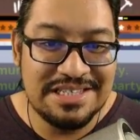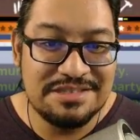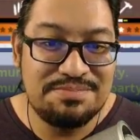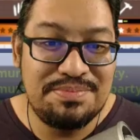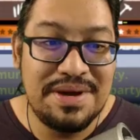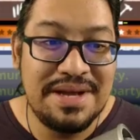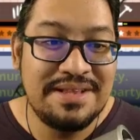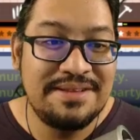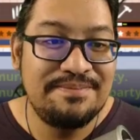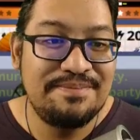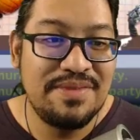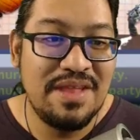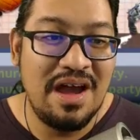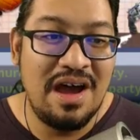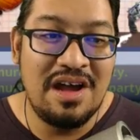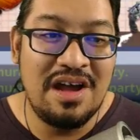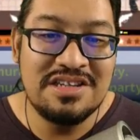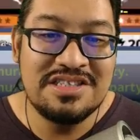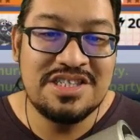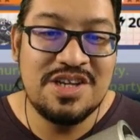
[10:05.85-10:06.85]
But
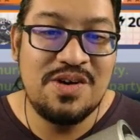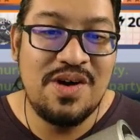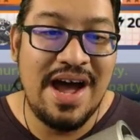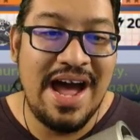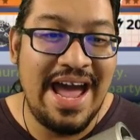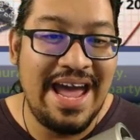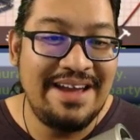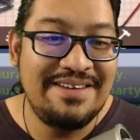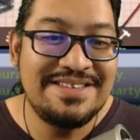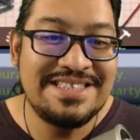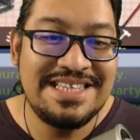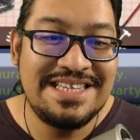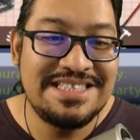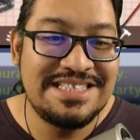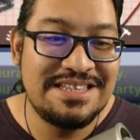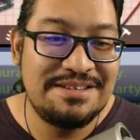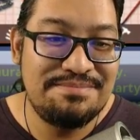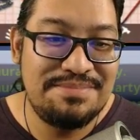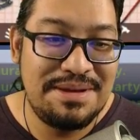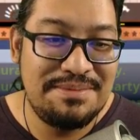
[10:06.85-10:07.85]
also, I have seen
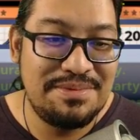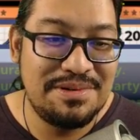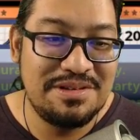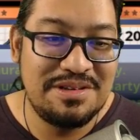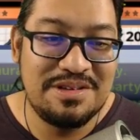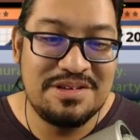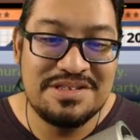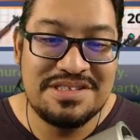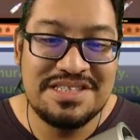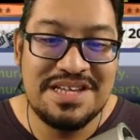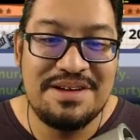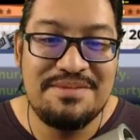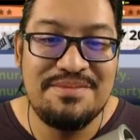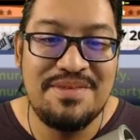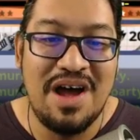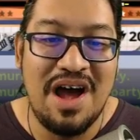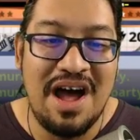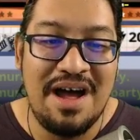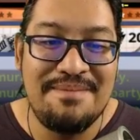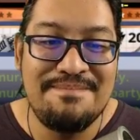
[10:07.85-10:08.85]
some people do some
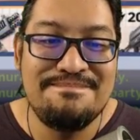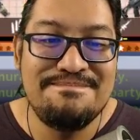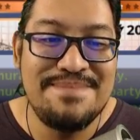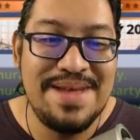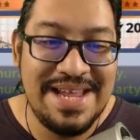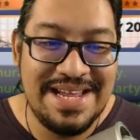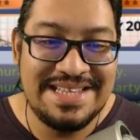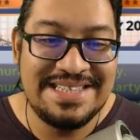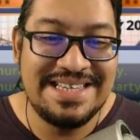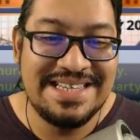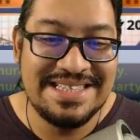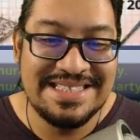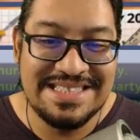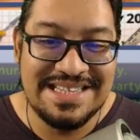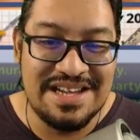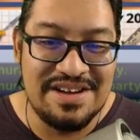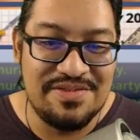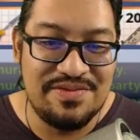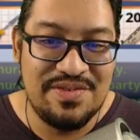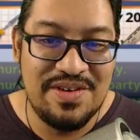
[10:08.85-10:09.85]
amazing
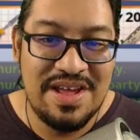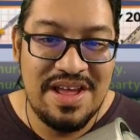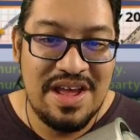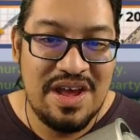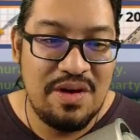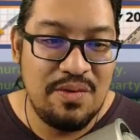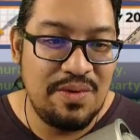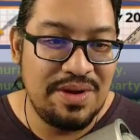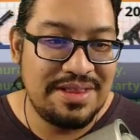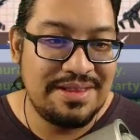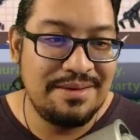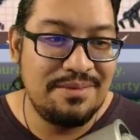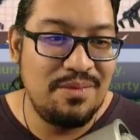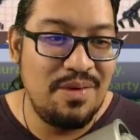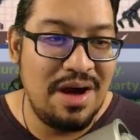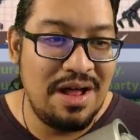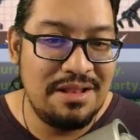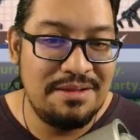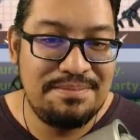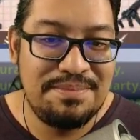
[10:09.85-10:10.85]
stuff with the
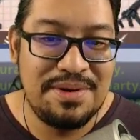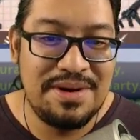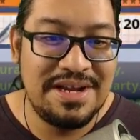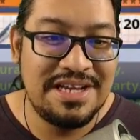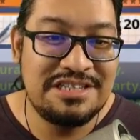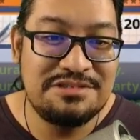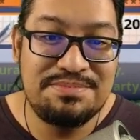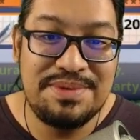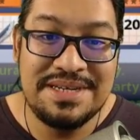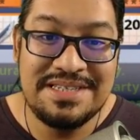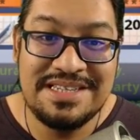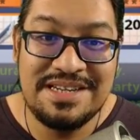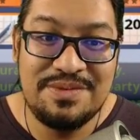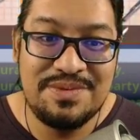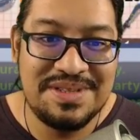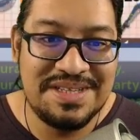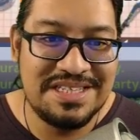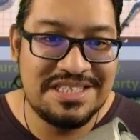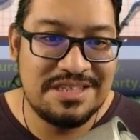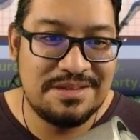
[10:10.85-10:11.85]
Walloper, especially
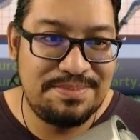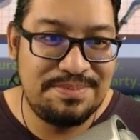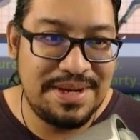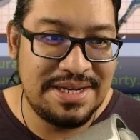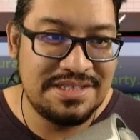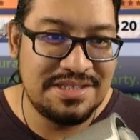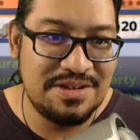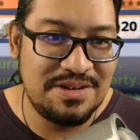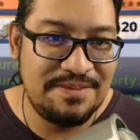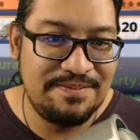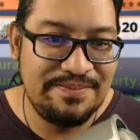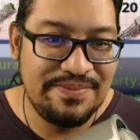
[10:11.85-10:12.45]
with its special.